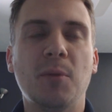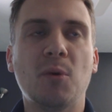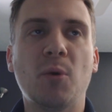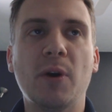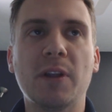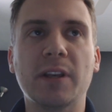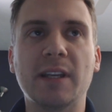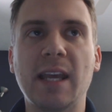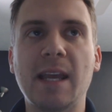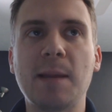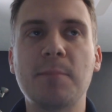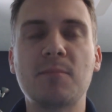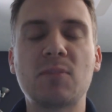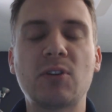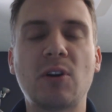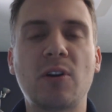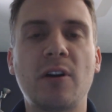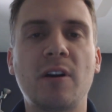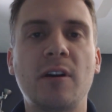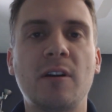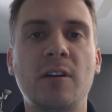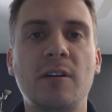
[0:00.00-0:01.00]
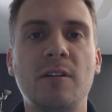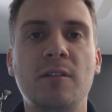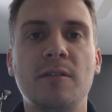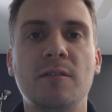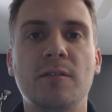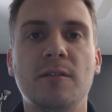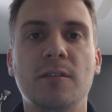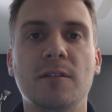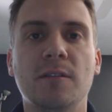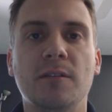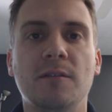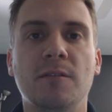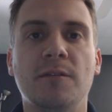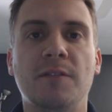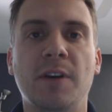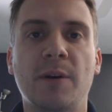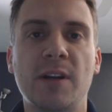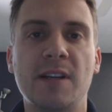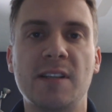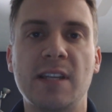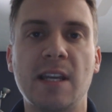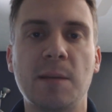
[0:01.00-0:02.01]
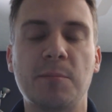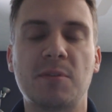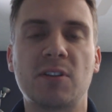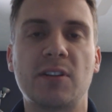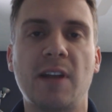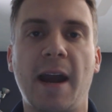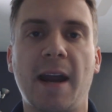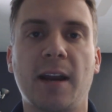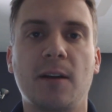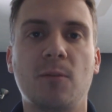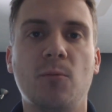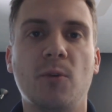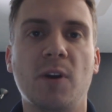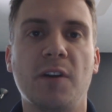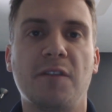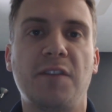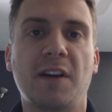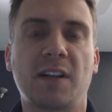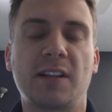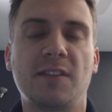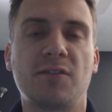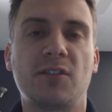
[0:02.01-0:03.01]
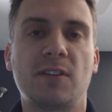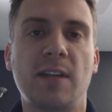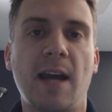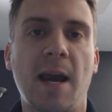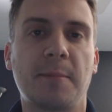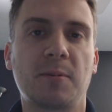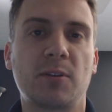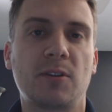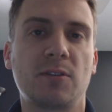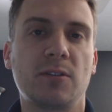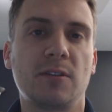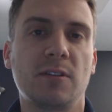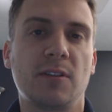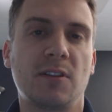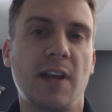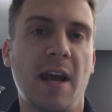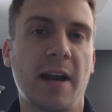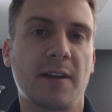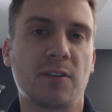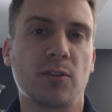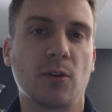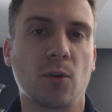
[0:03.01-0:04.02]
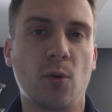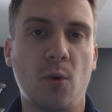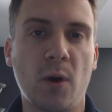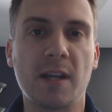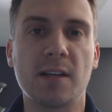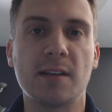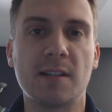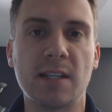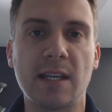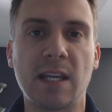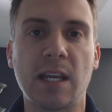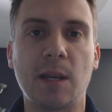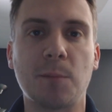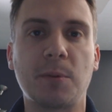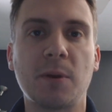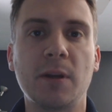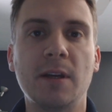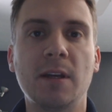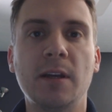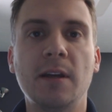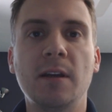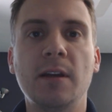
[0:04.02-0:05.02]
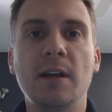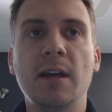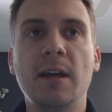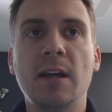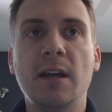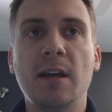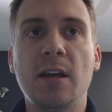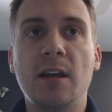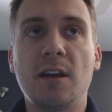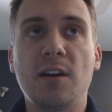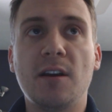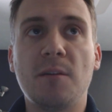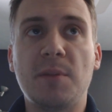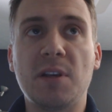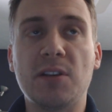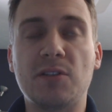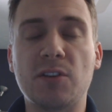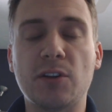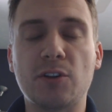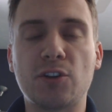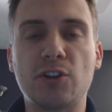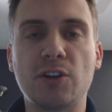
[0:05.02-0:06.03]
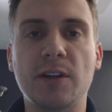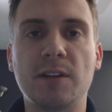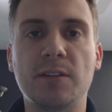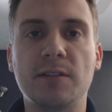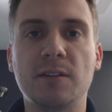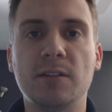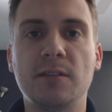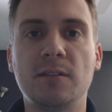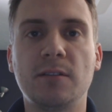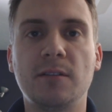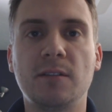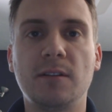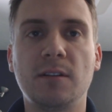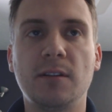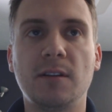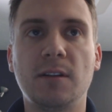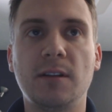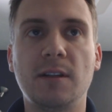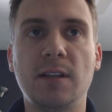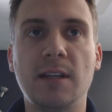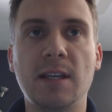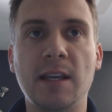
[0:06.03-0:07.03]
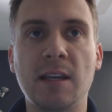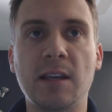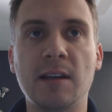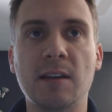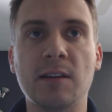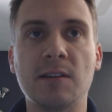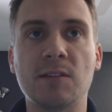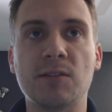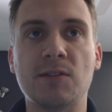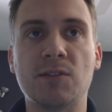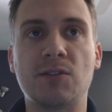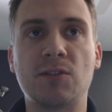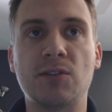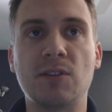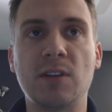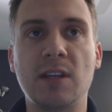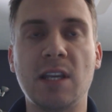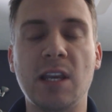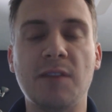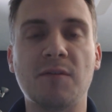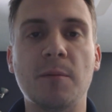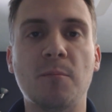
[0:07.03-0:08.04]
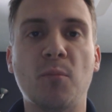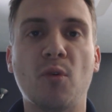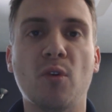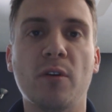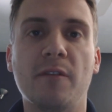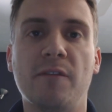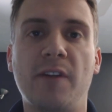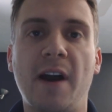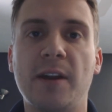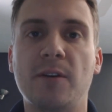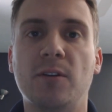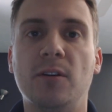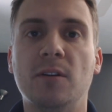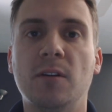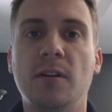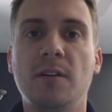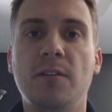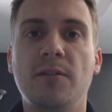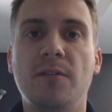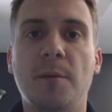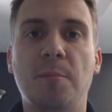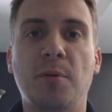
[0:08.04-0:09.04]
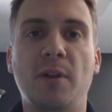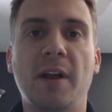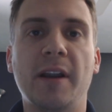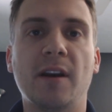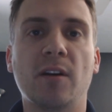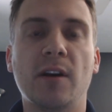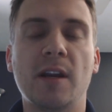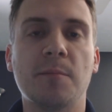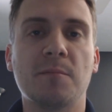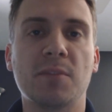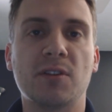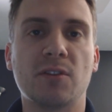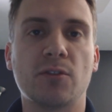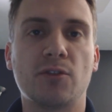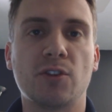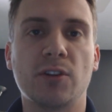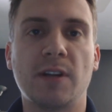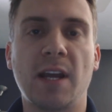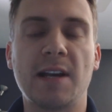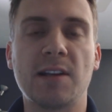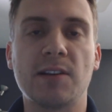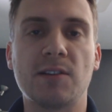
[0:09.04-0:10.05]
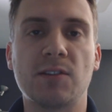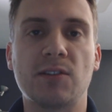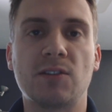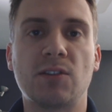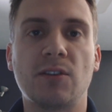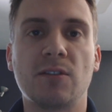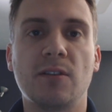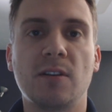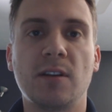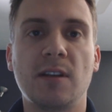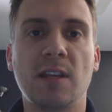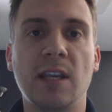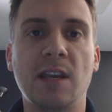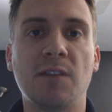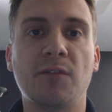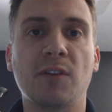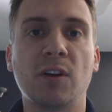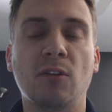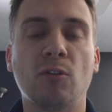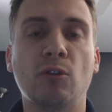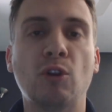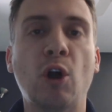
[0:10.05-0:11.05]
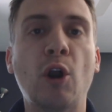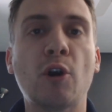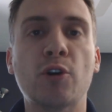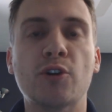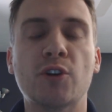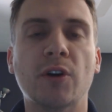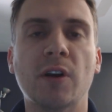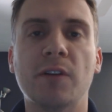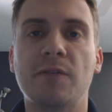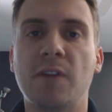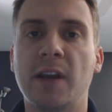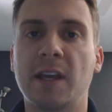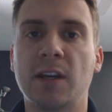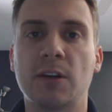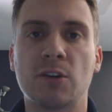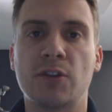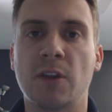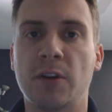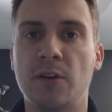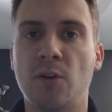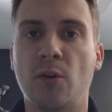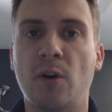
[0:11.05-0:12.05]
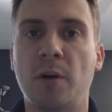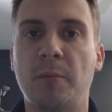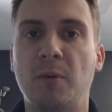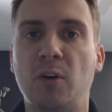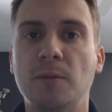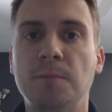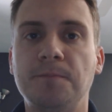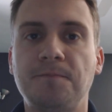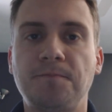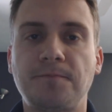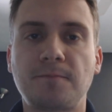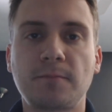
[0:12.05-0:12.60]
But when games are very deep stack, when effective stacks are quite deep, position is even more vital. The player in position has even a larger advantage than normal.